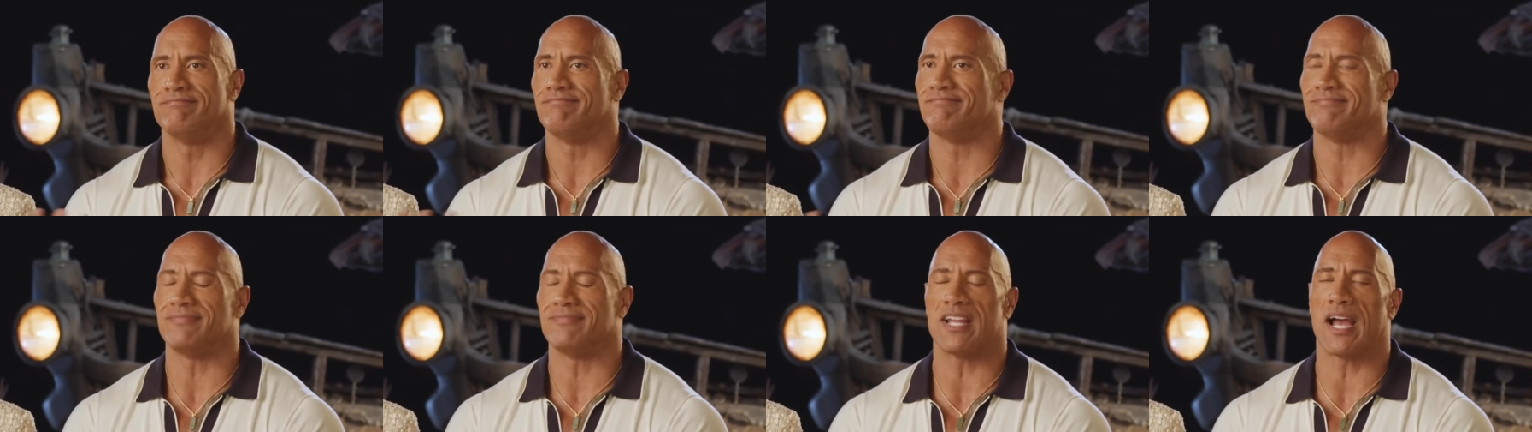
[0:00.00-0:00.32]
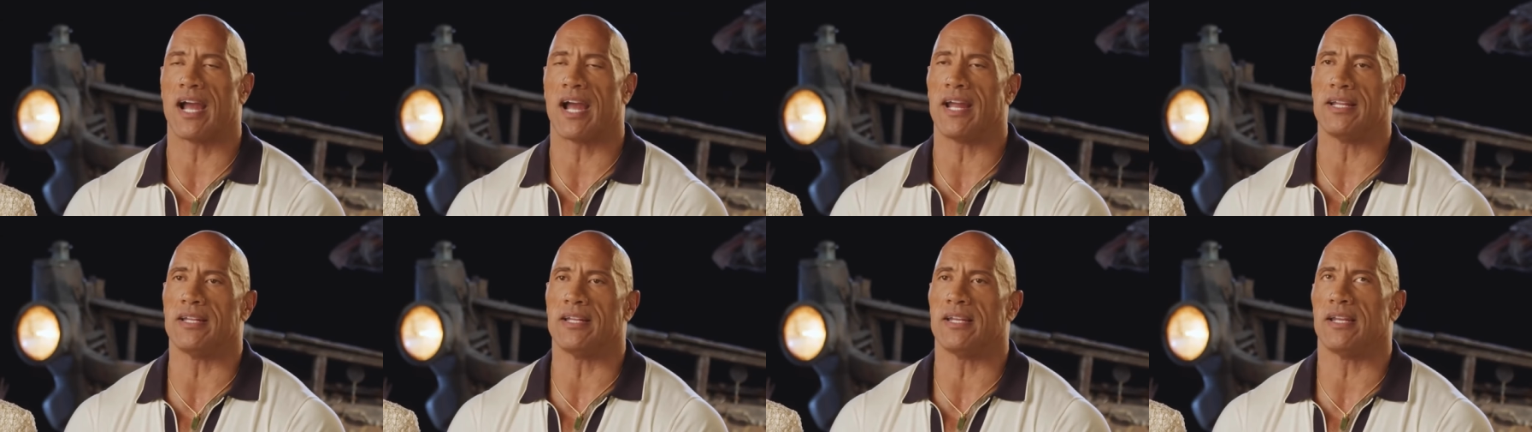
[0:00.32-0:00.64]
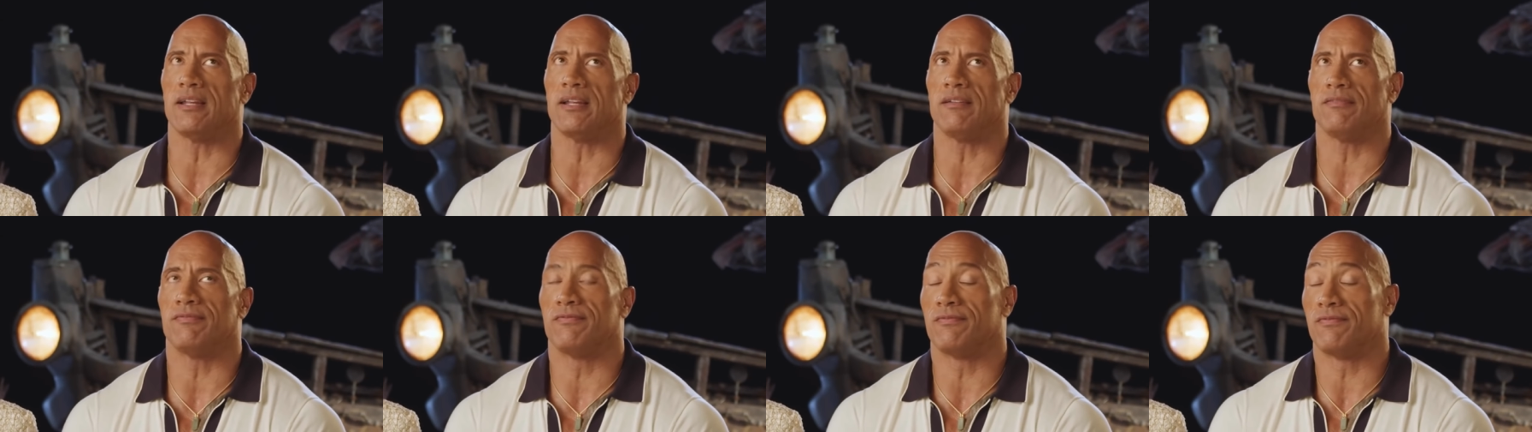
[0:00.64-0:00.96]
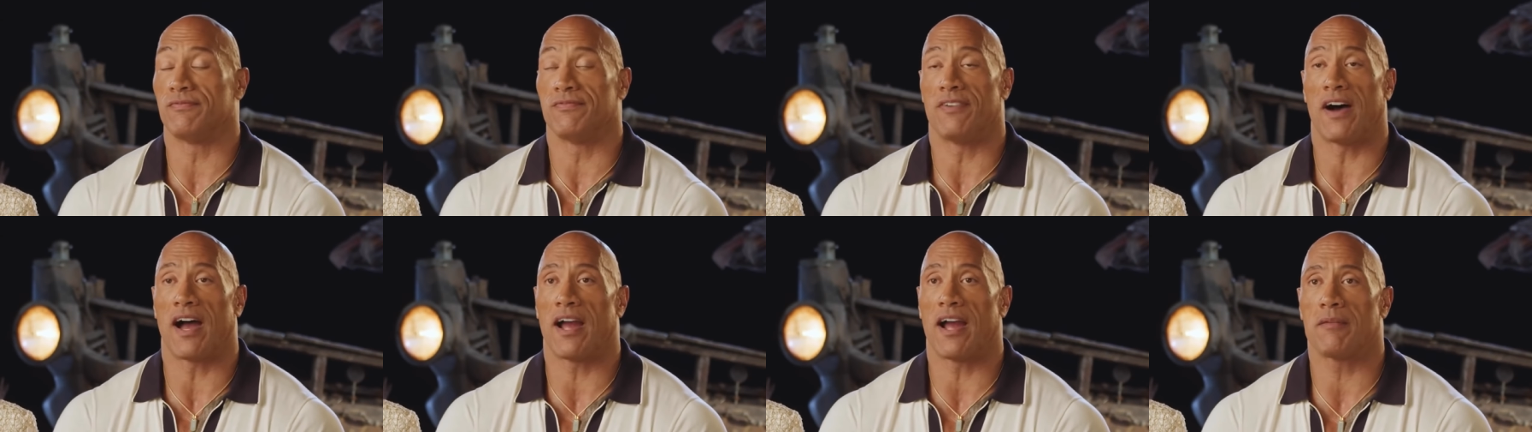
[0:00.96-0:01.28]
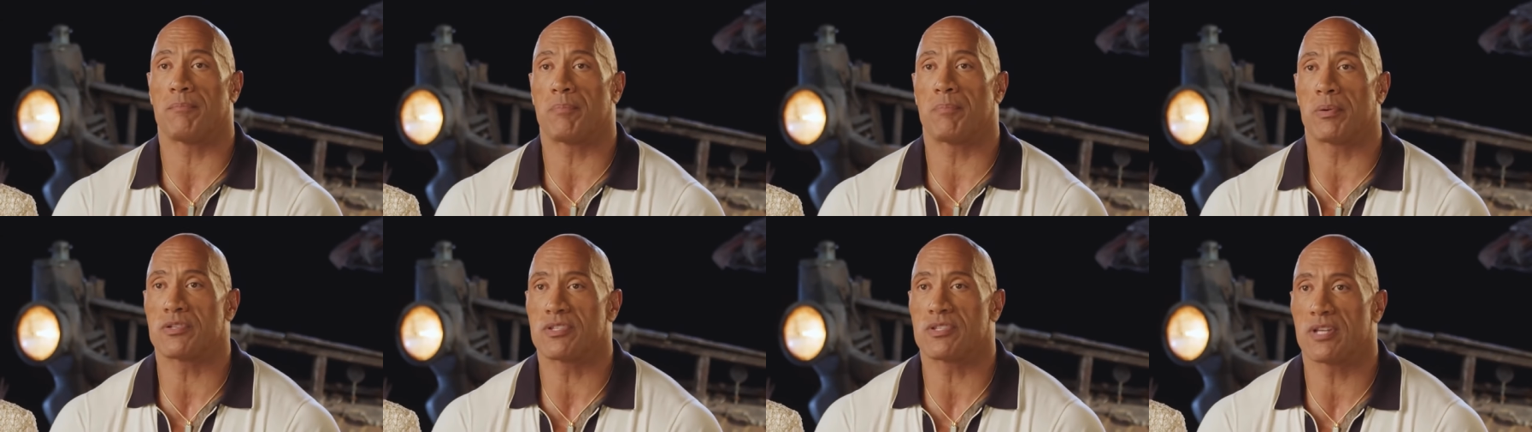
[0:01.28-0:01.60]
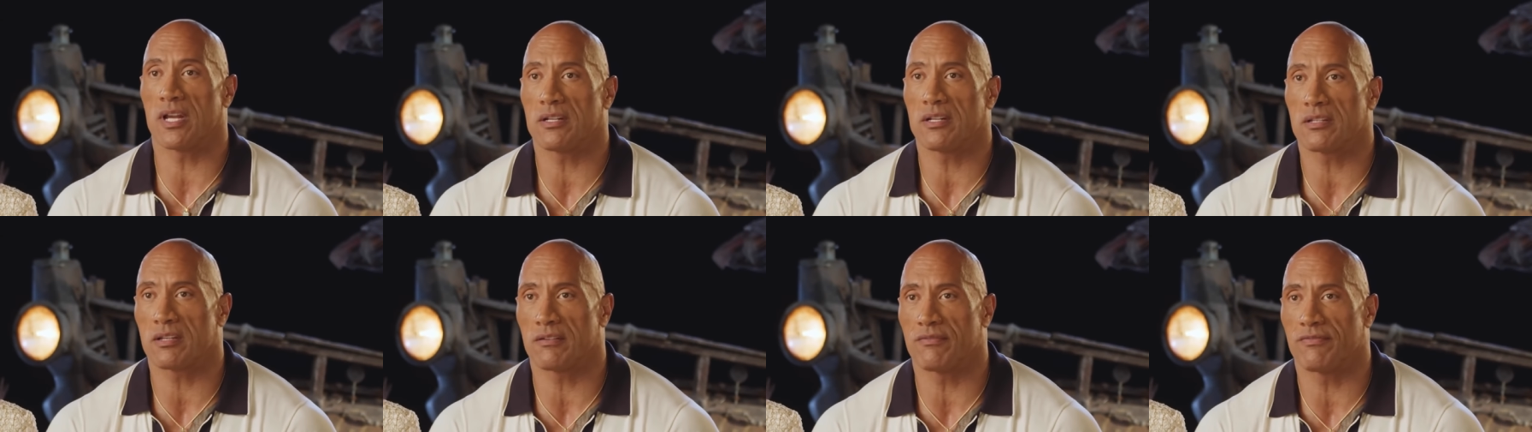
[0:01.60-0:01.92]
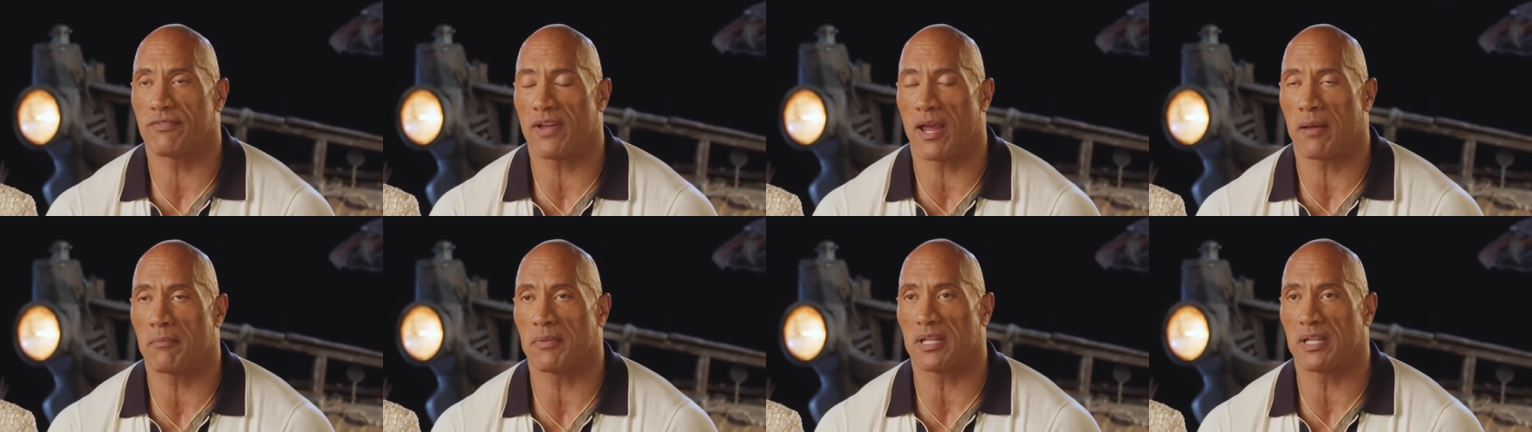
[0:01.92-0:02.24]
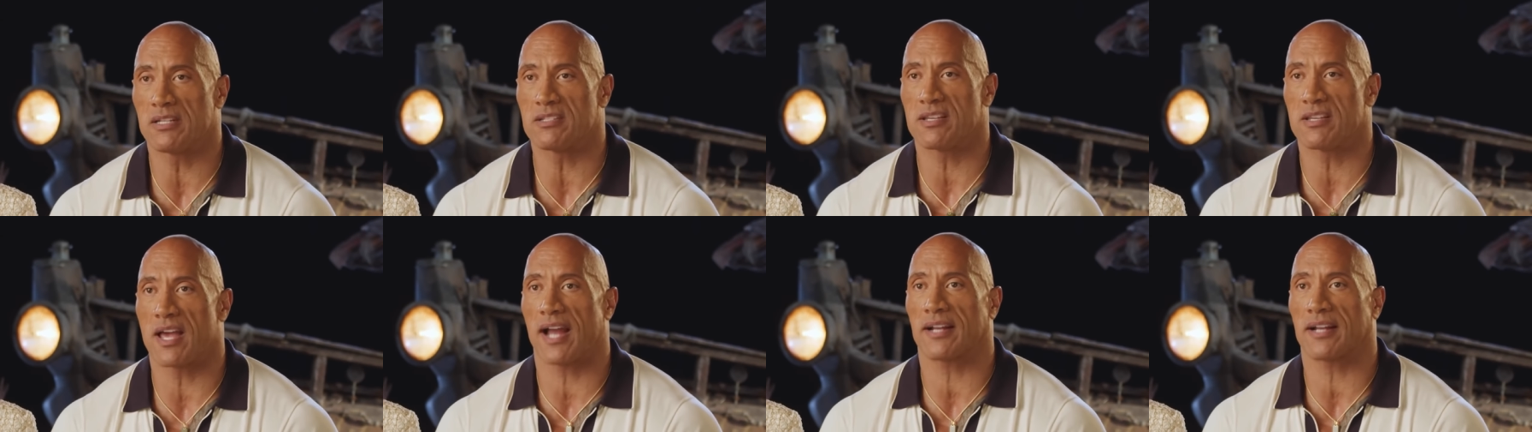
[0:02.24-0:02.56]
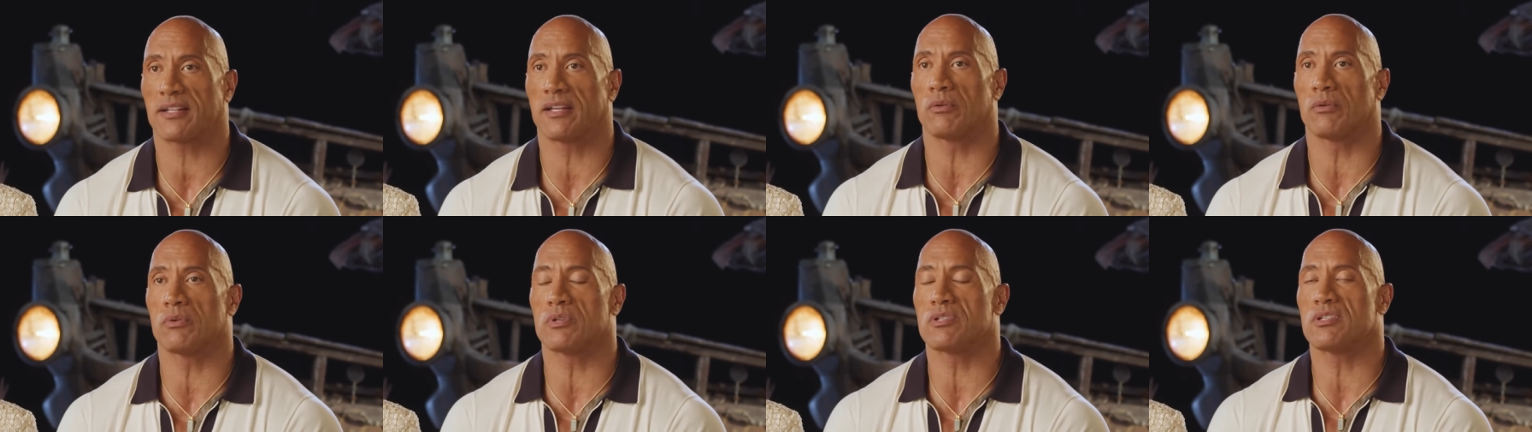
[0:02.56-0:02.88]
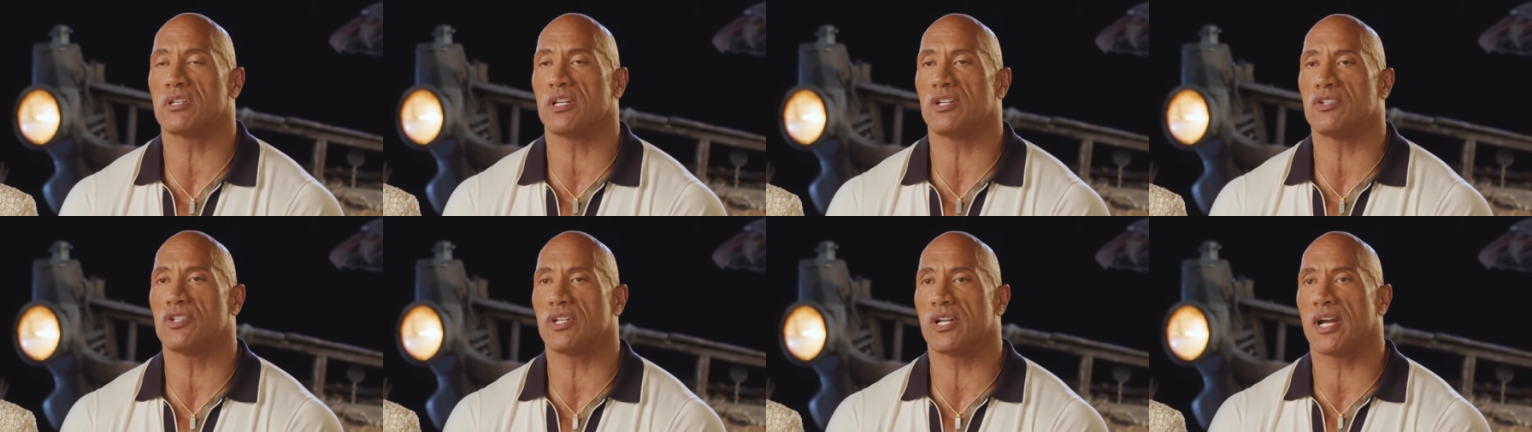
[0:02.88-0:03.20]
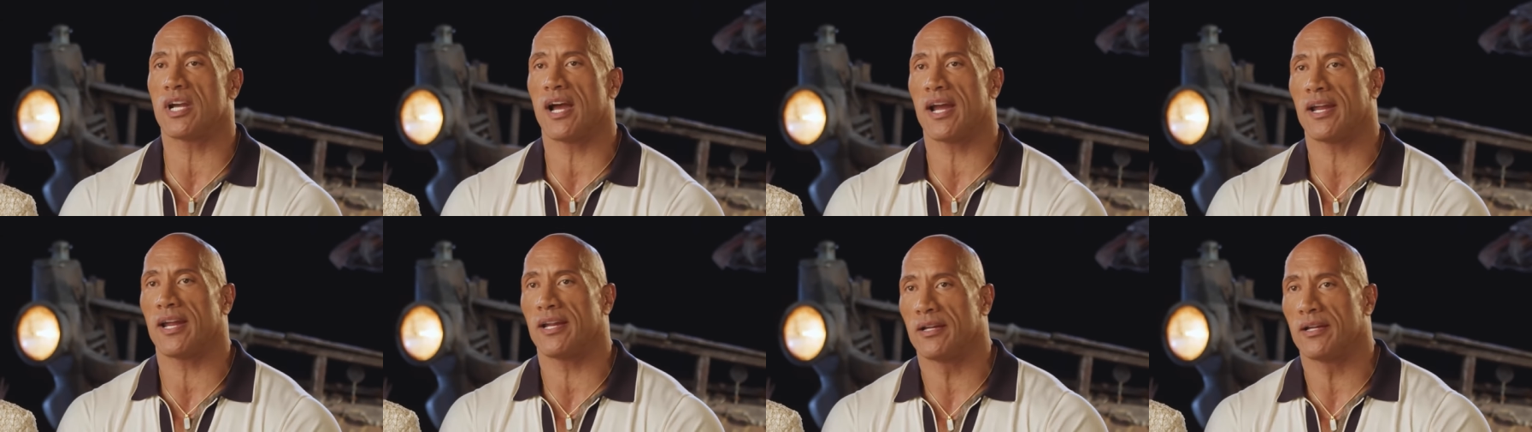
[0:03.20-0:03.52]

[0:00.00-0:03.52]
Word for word: 95% of Emily's acting was CGI.